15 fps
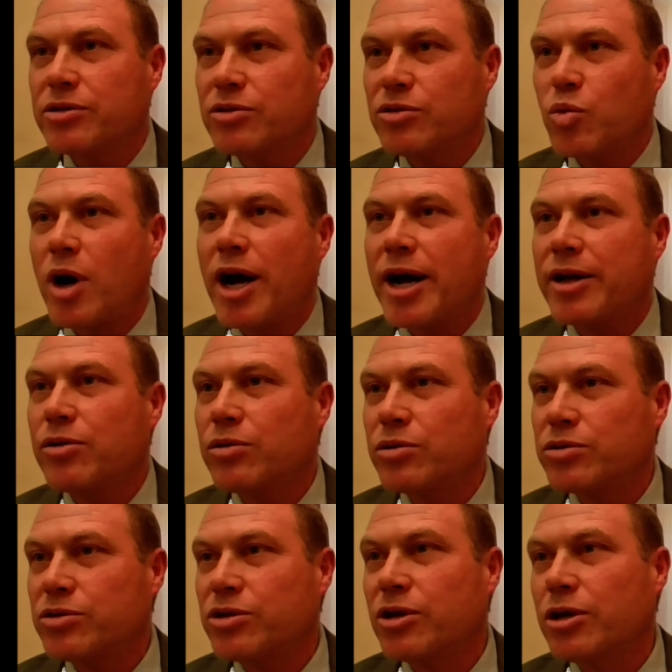top 2
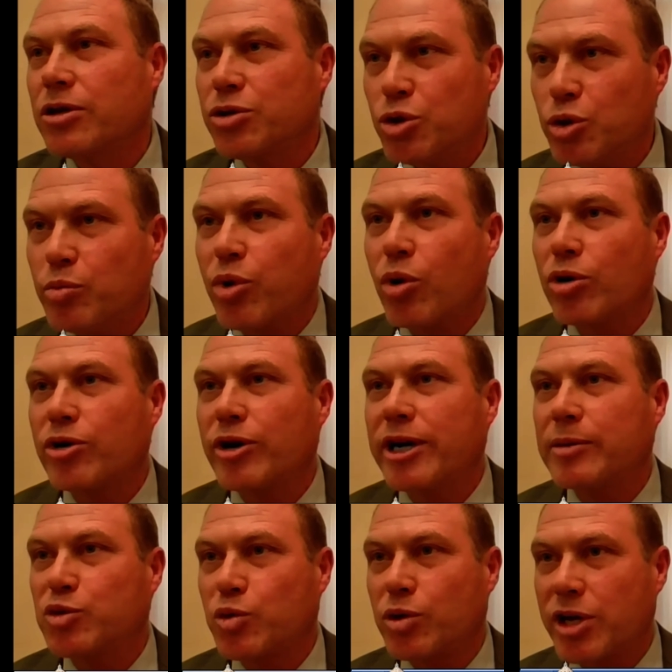reasons why
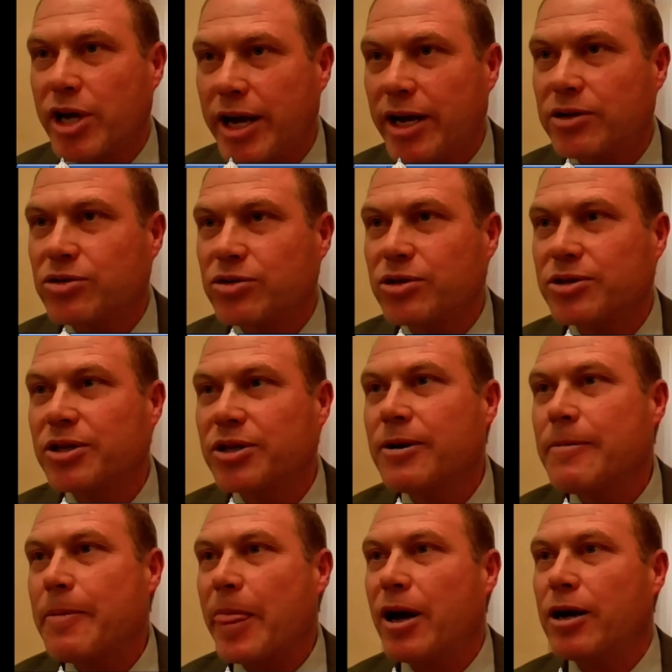those 2 programs
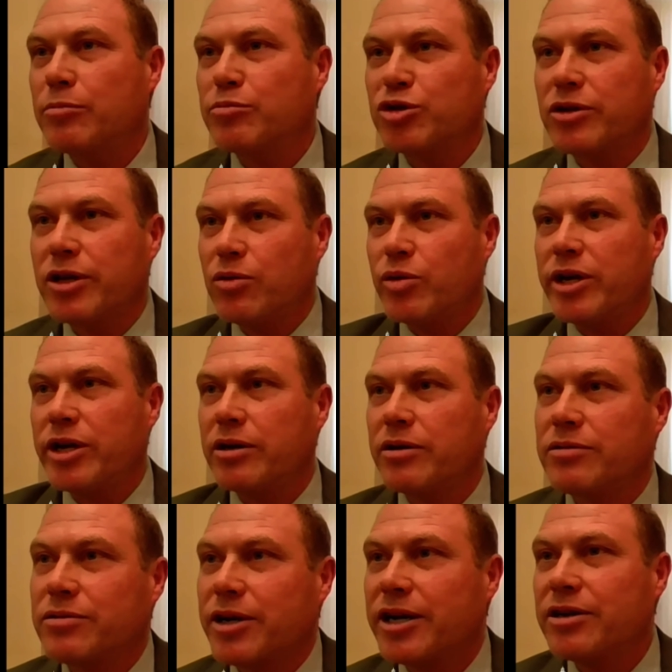were canceled,
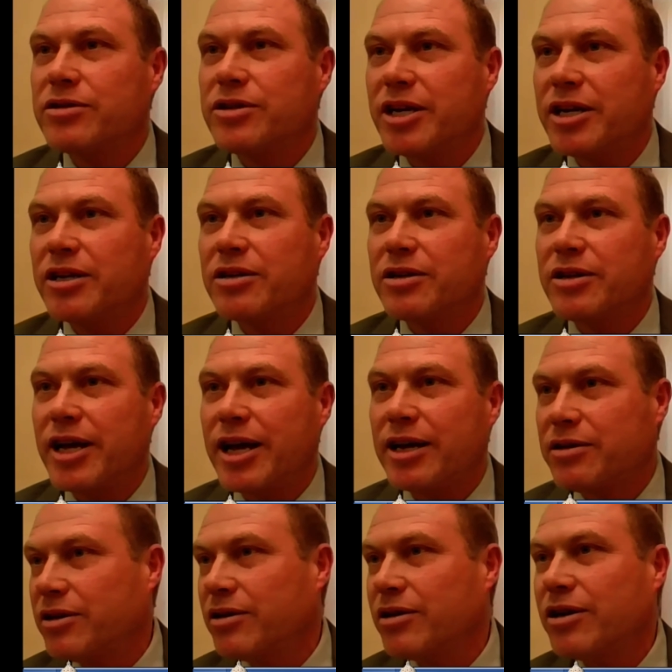so that we can
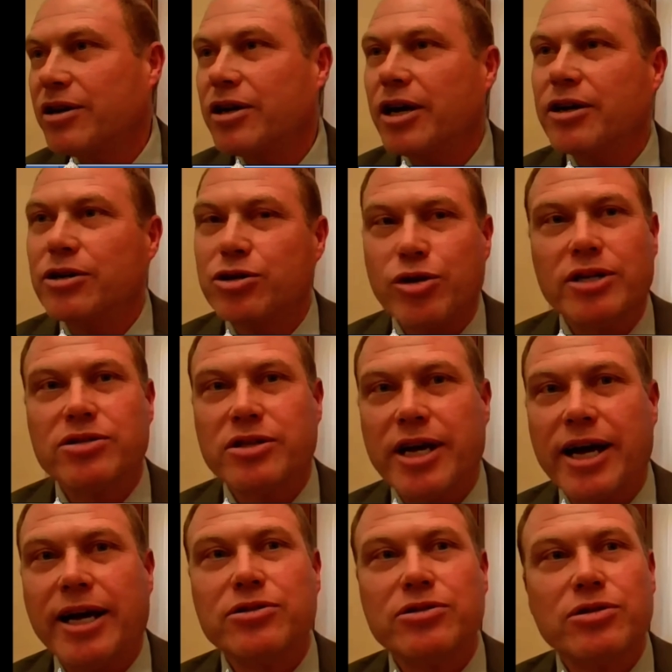kind of dig into that
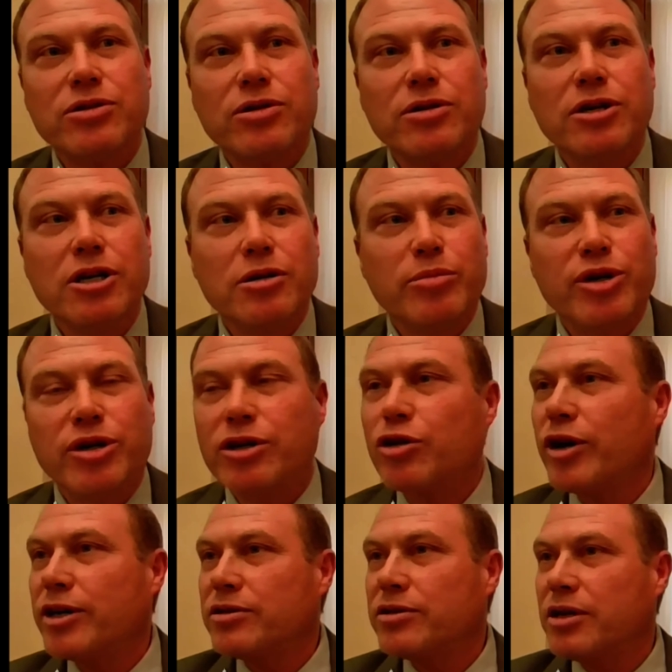and address that.
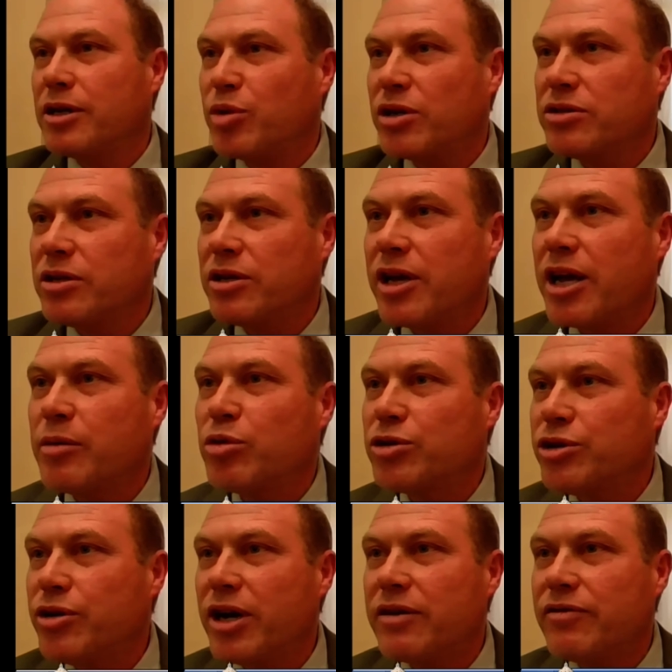So, but
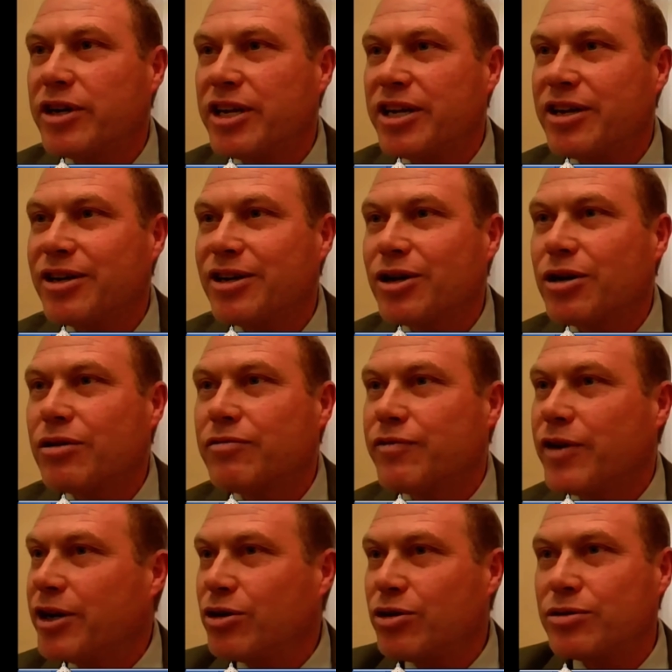otherwise, President Gablr, do you
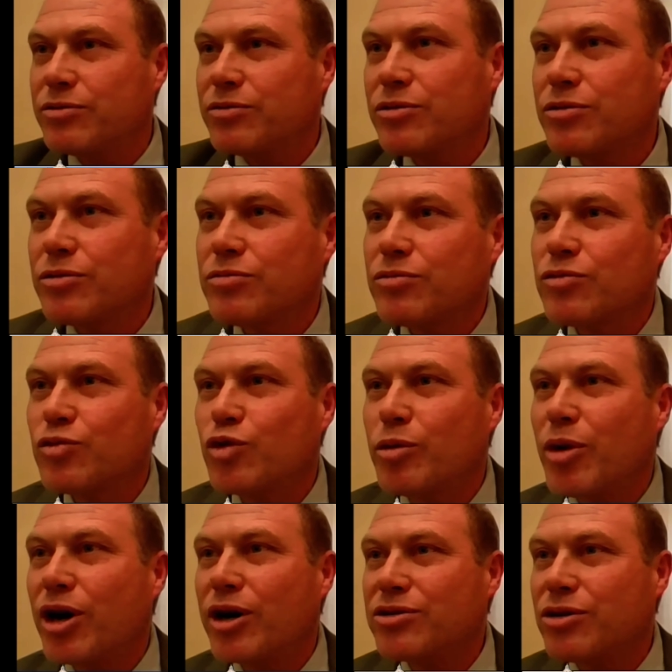have any
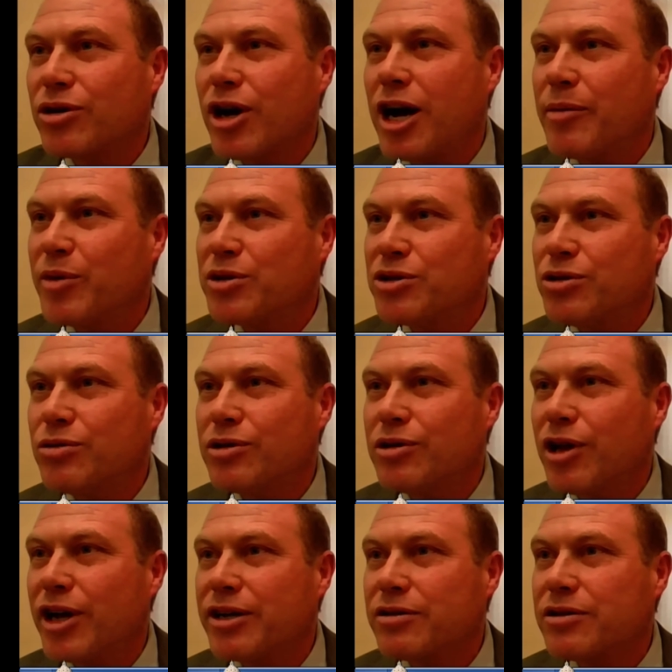final
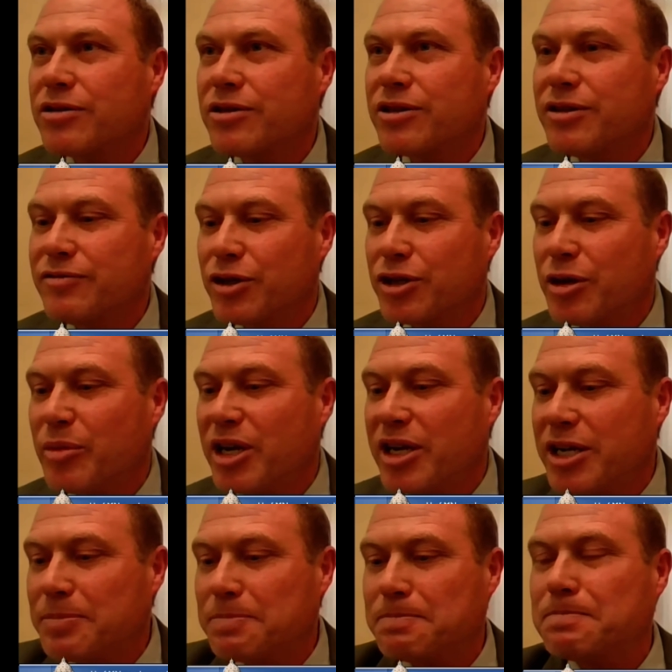remarks or comments you would
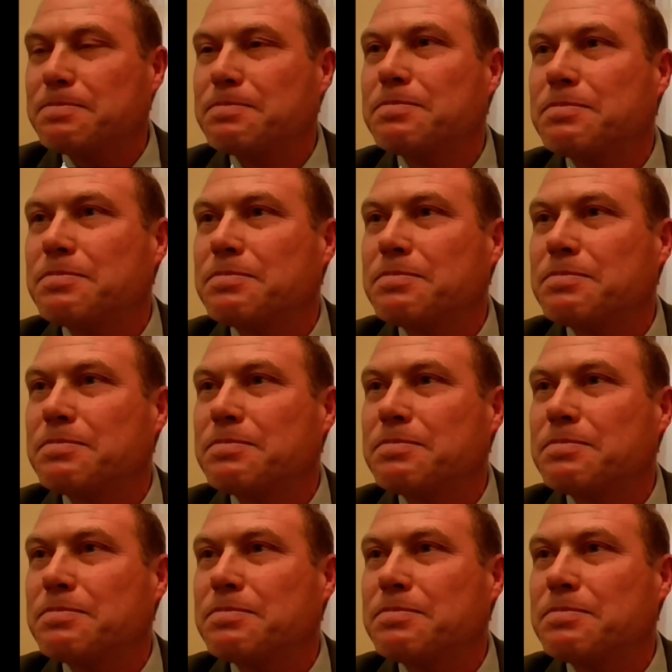like to give the